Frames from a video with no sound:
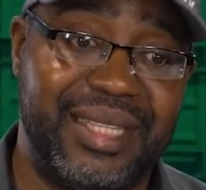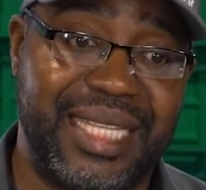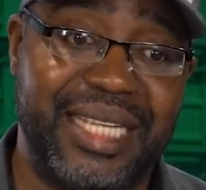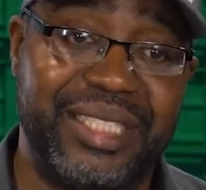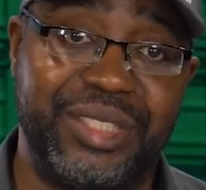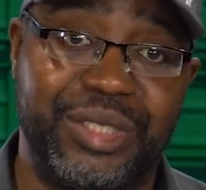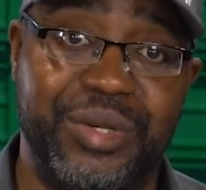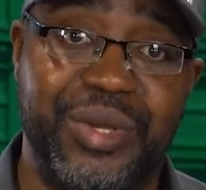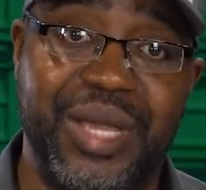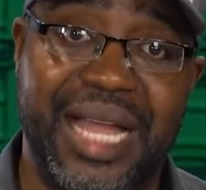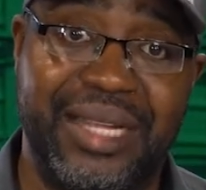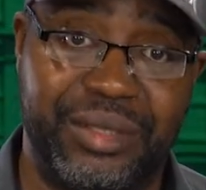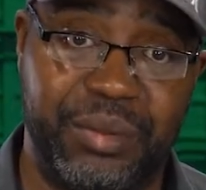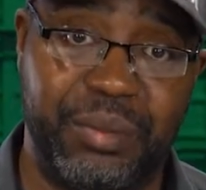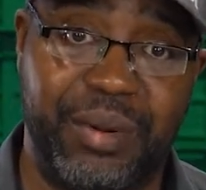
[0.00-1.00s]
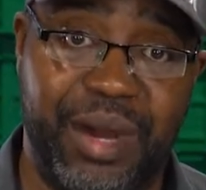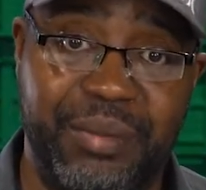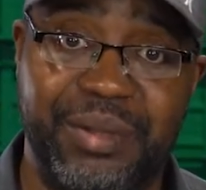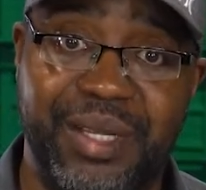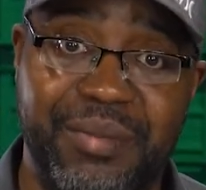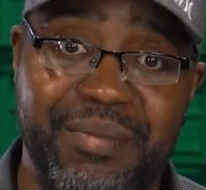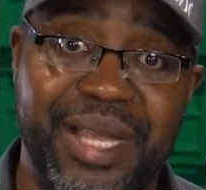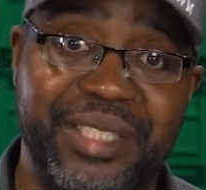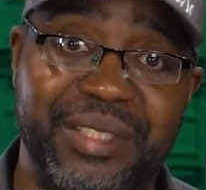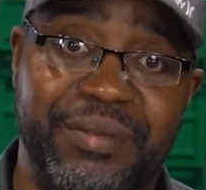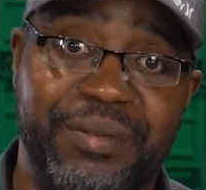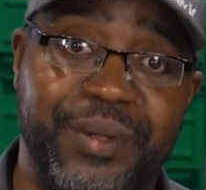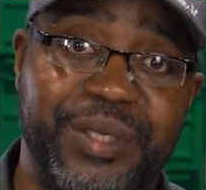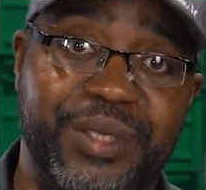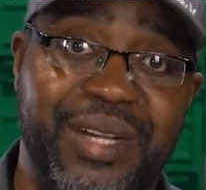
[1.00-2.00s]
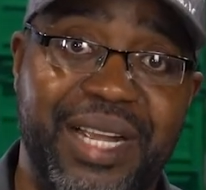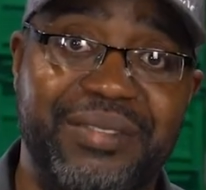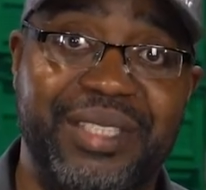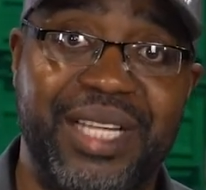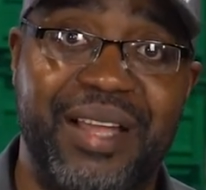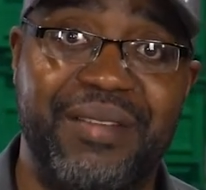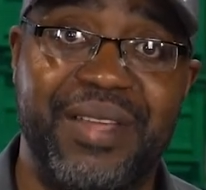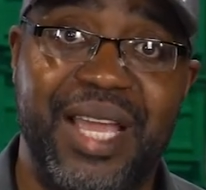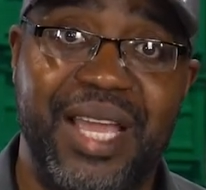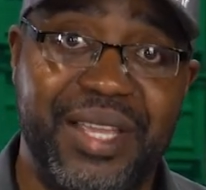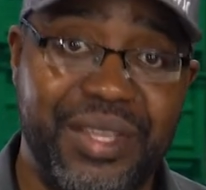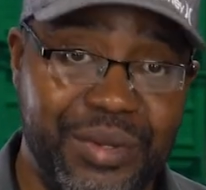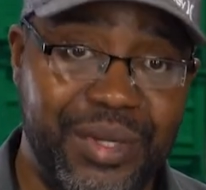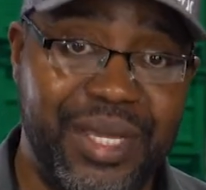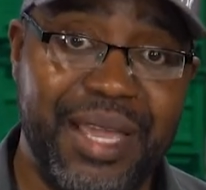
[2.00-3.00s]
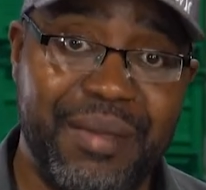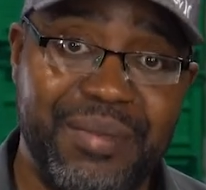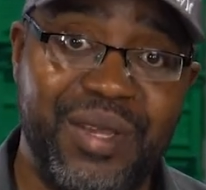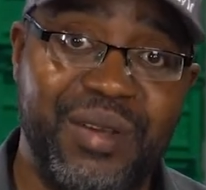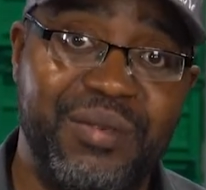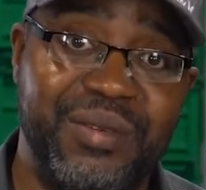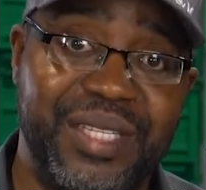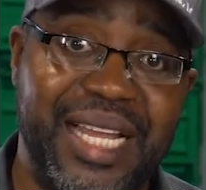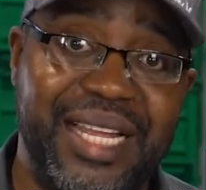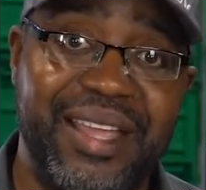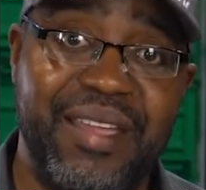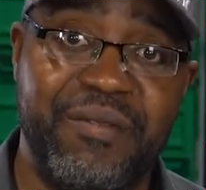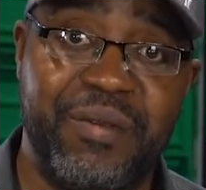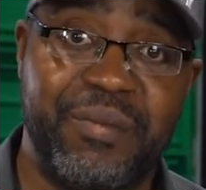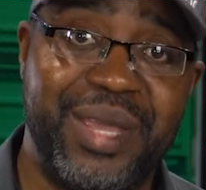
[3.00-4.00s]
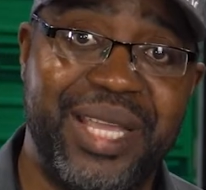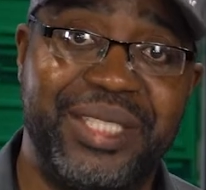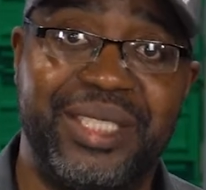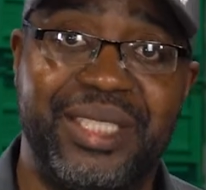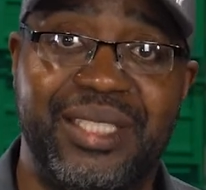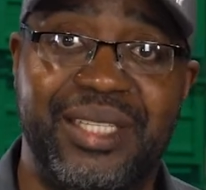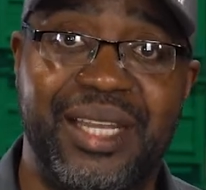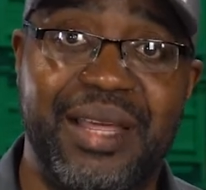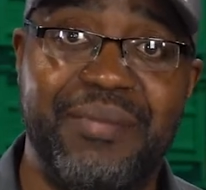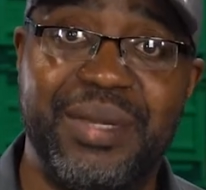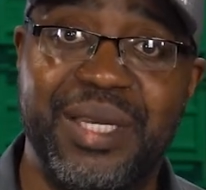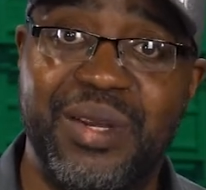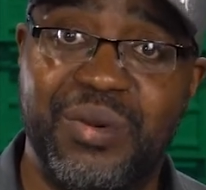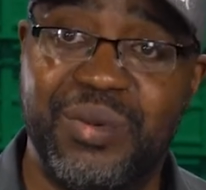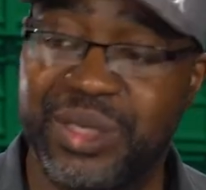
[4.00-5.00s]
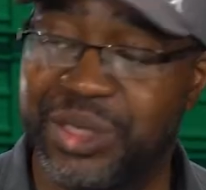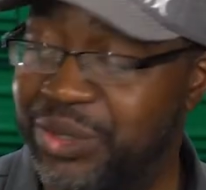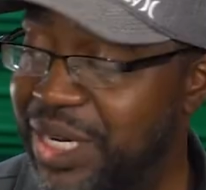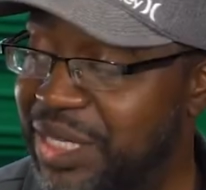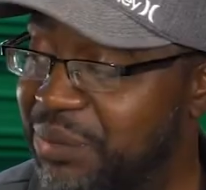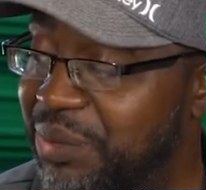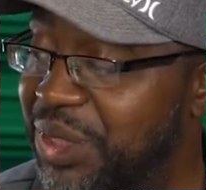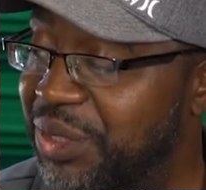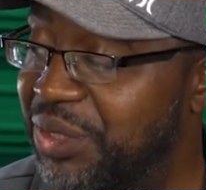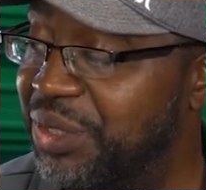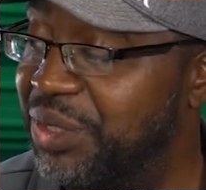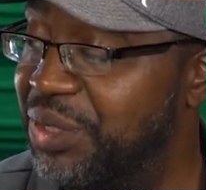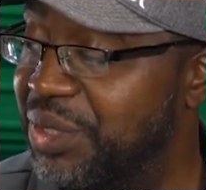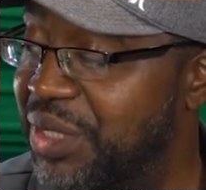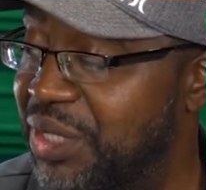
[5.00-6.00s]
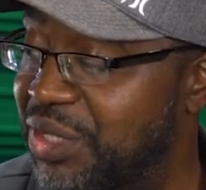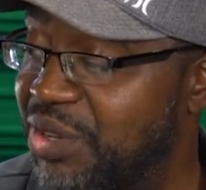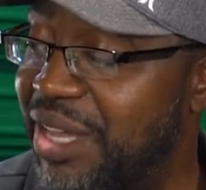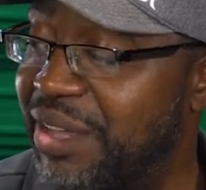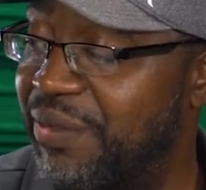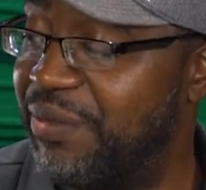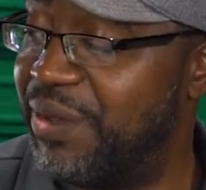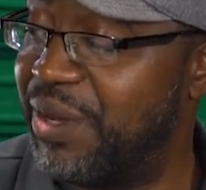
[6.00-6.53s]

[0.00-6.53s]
that show you how to properly measure for a driveshaft. You get me over that information and let me know what transmission you're using so I can